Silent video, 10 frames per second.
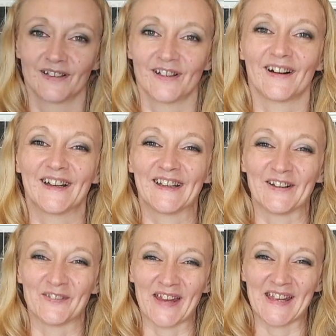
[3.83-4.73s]
Hiya
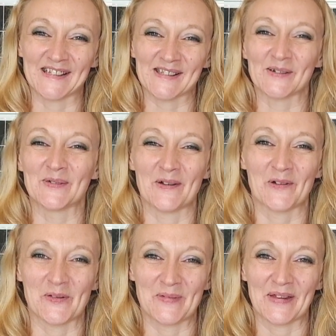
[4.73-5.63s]
lovelies, or
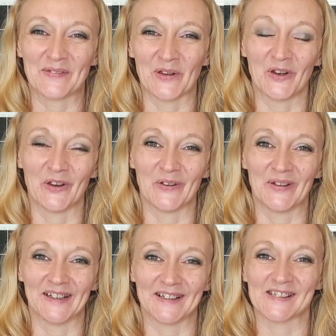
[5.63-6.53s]
welcome if you're new
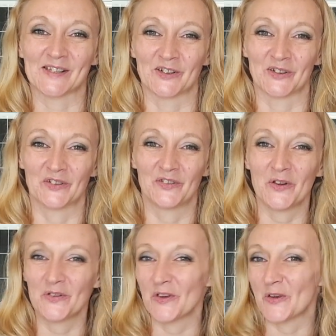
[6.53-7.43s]
here. So a
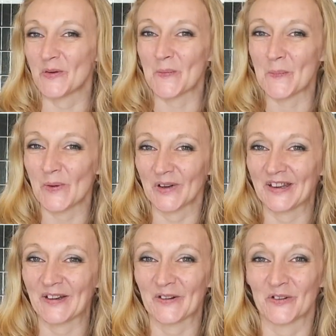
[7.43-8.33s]
few of you
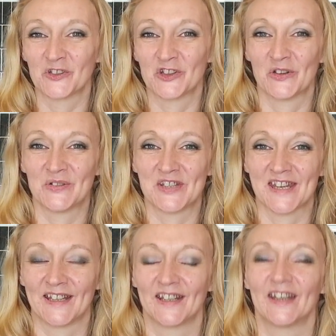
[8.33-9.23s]
might have tuned
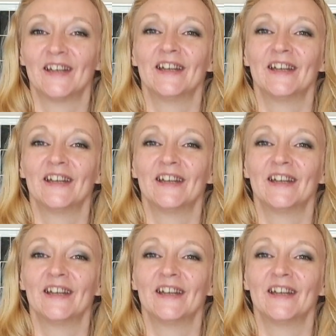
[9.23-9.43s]
in,